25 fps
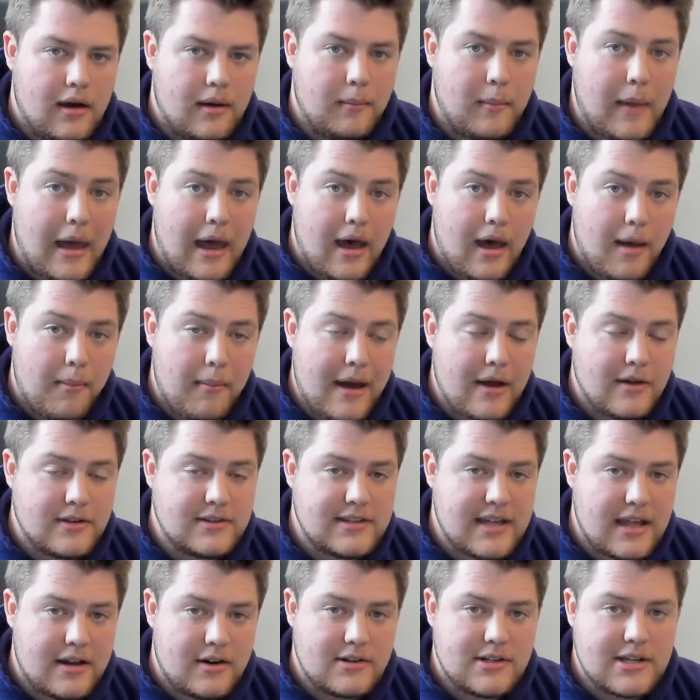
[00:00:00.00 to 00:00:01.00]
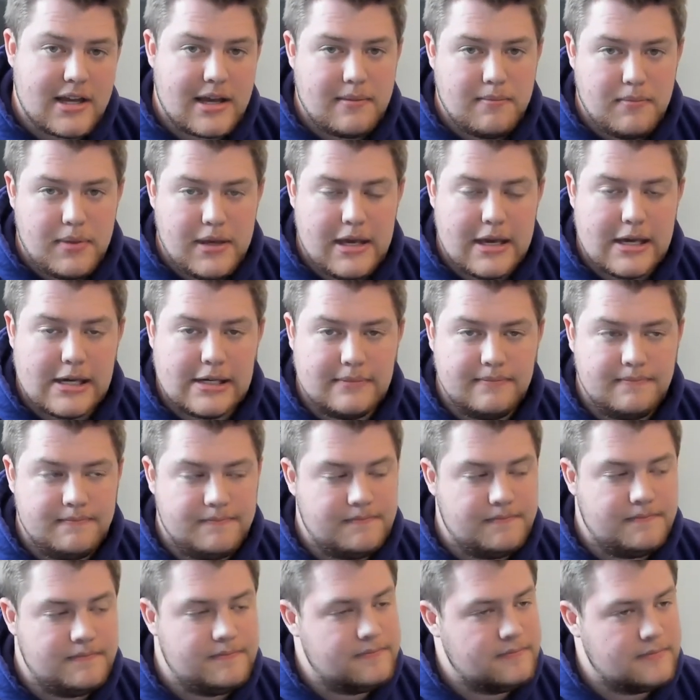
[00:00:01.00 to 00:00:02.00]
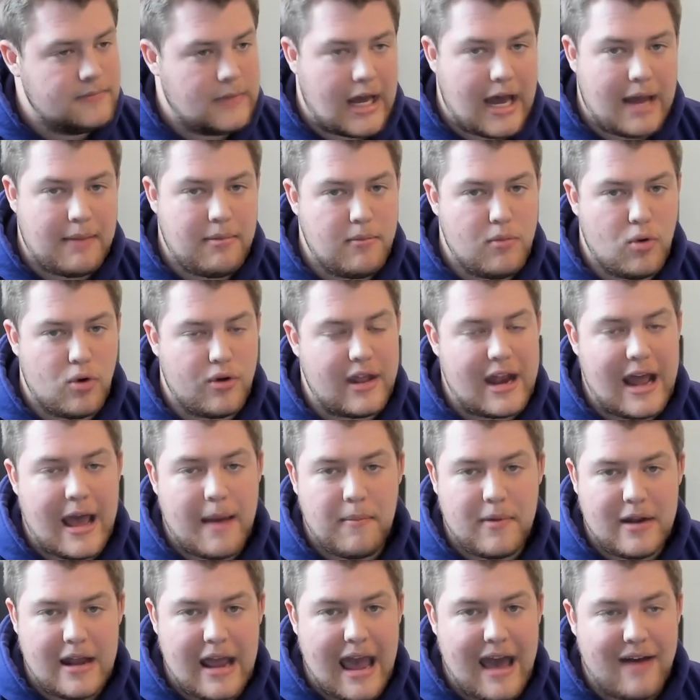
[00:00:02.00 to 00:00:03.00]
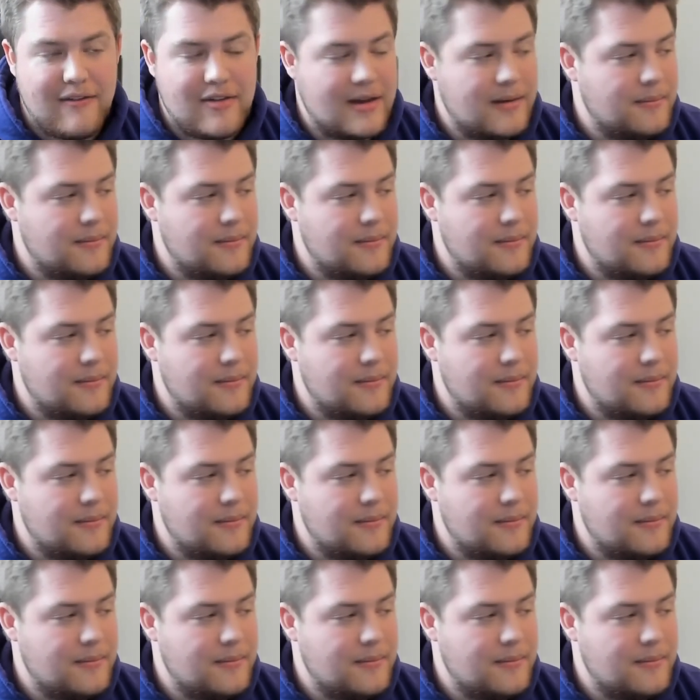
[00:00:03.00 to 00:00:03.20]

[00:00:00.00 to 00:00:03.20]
Mountain Standard PM, I'd be more than happy to have you.